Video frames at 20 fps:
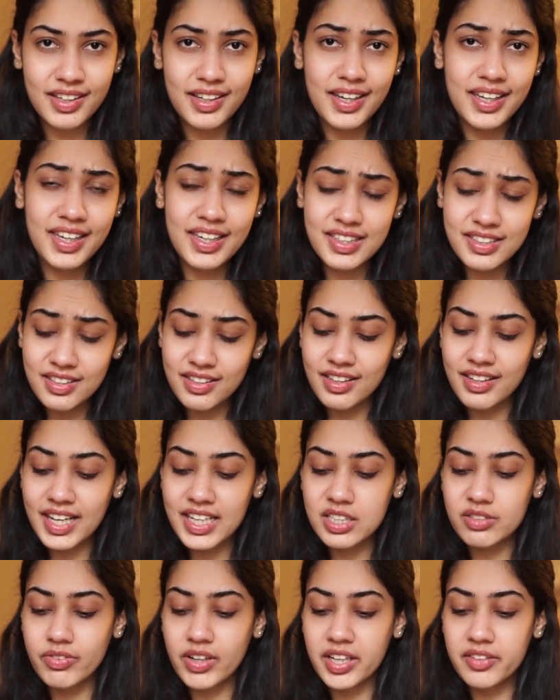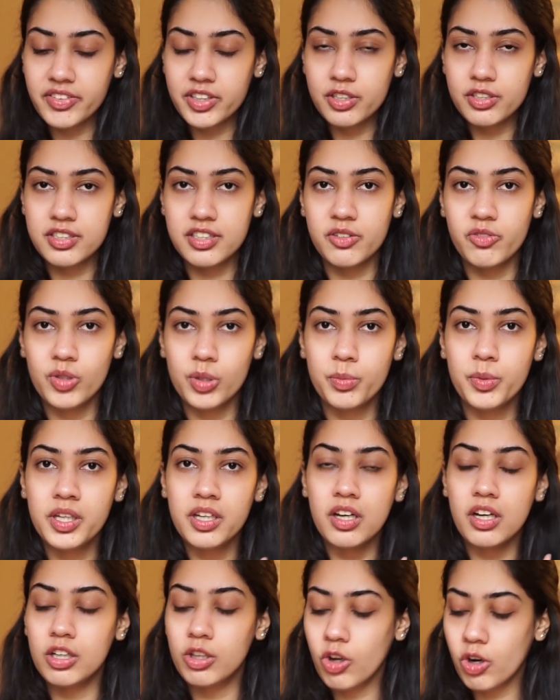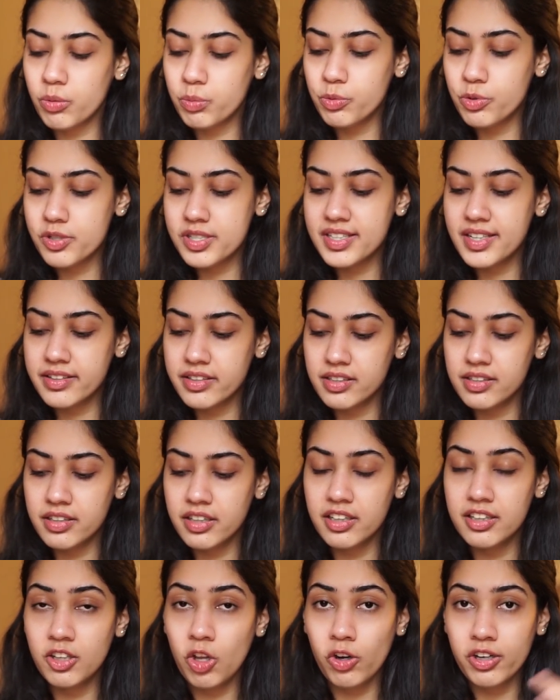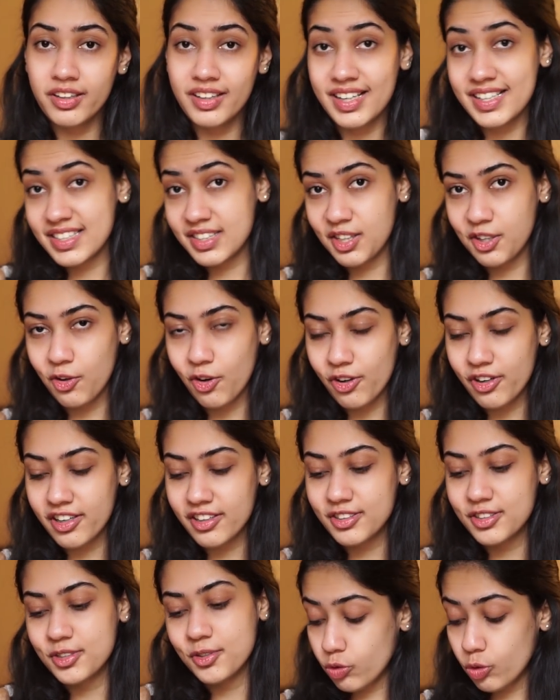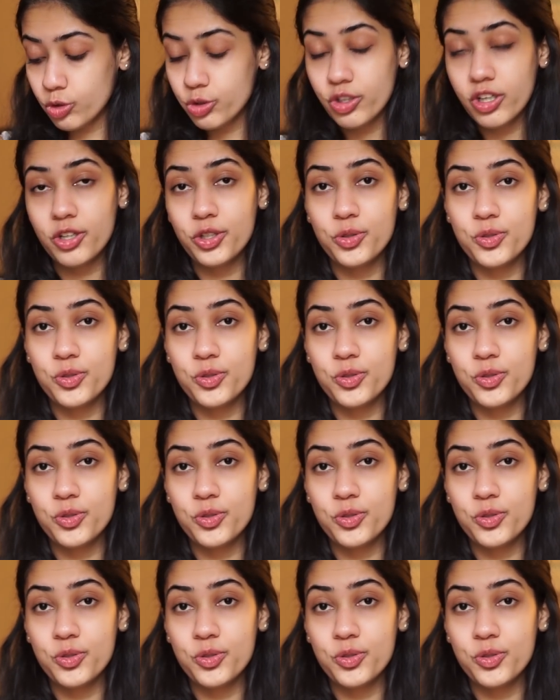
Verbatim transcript: I guess in the next five years it will be a lot more settled, a lot less chaotic. Phone you're